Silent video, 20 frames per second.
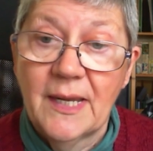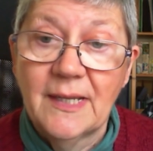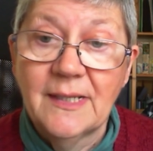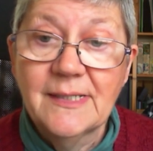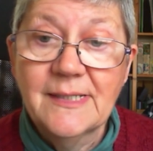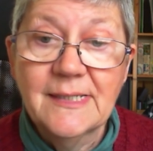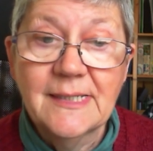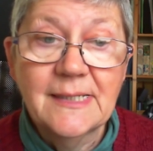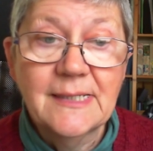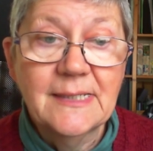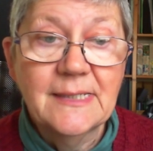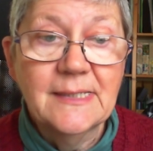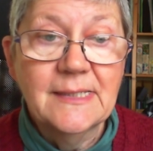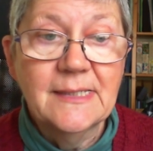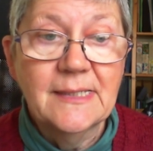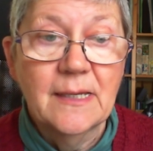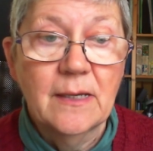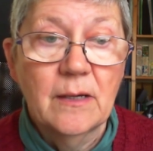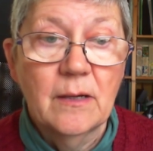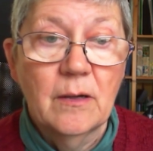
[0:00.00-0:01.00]
else
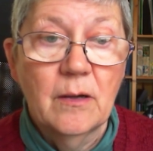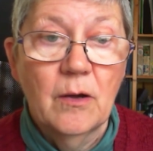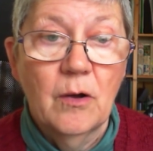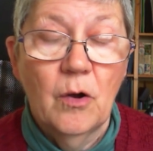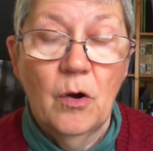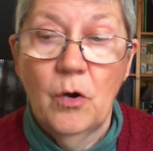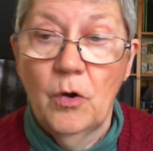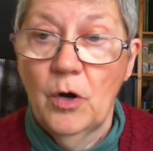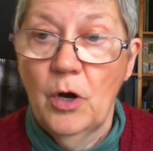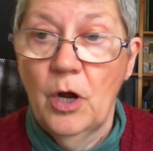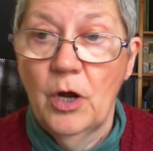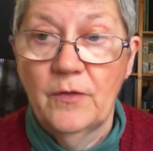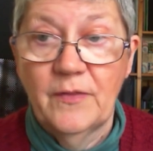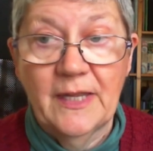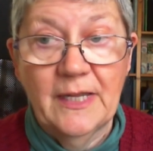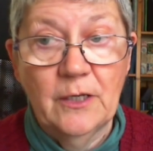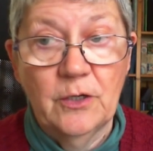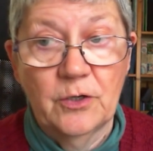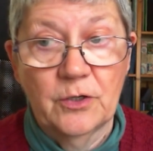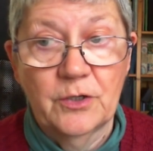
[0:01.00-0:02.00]
is, or how
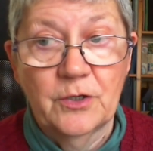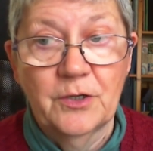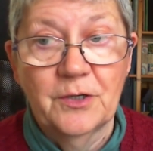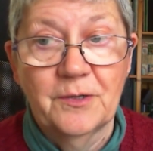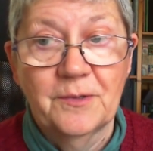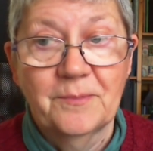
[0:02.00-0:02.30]
they look.